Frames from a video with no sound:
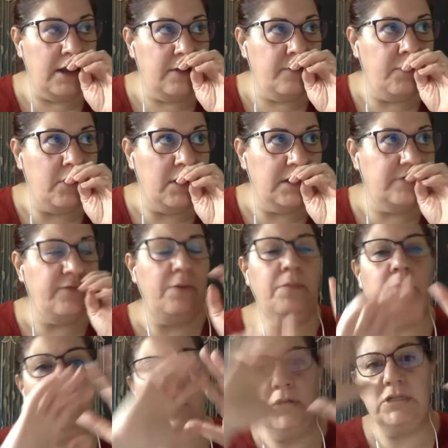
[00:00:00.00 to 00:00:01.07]
as far as from
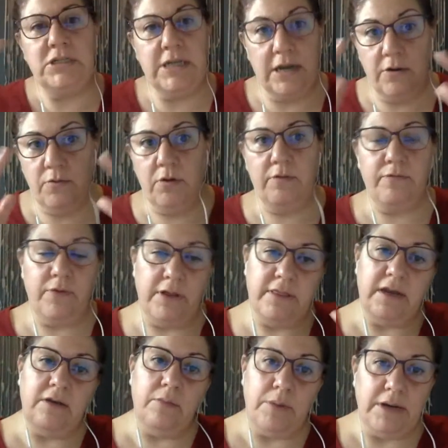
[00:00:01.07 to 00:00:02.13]
the more general front
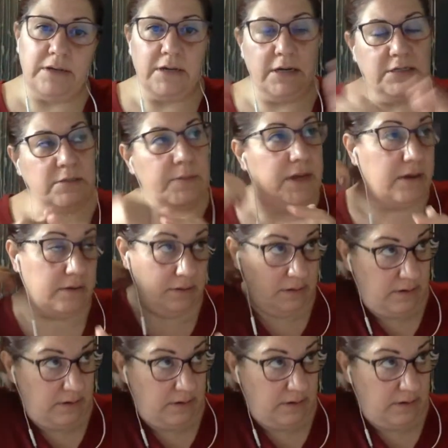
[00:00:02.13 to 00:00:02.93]
that everybody talks about,